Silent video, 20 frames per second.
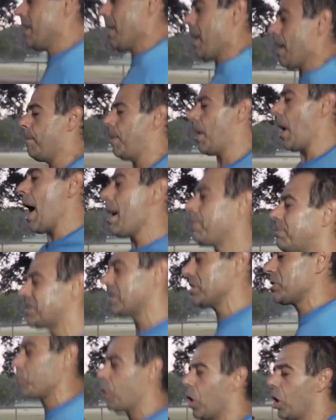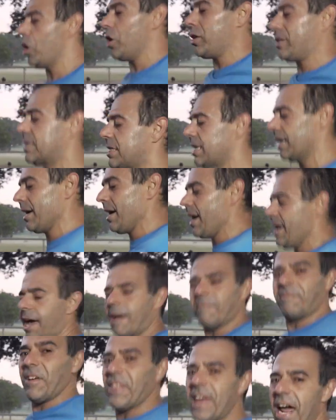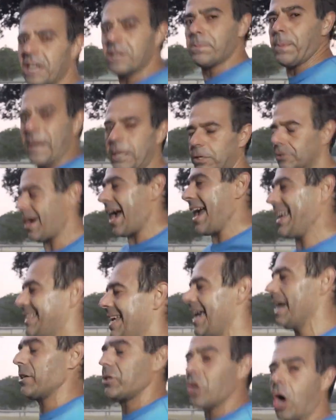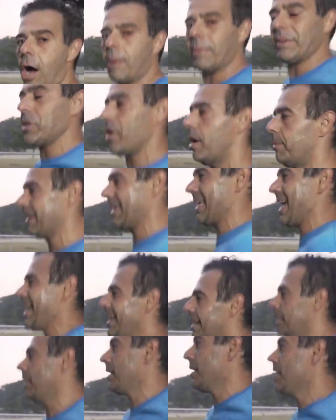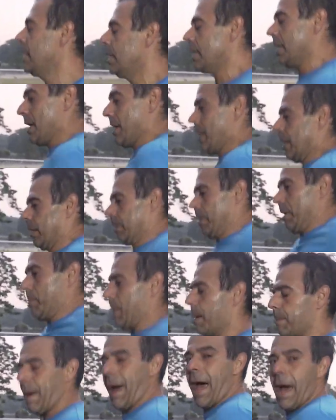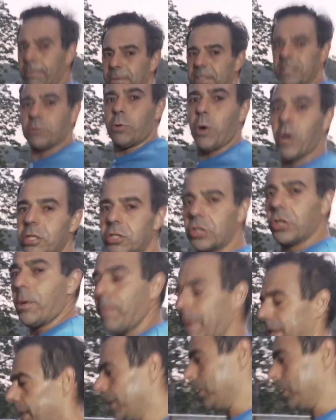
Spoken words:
And perhaps his words, and for that he's been dragged down time and time again, but perhaps his words should have been a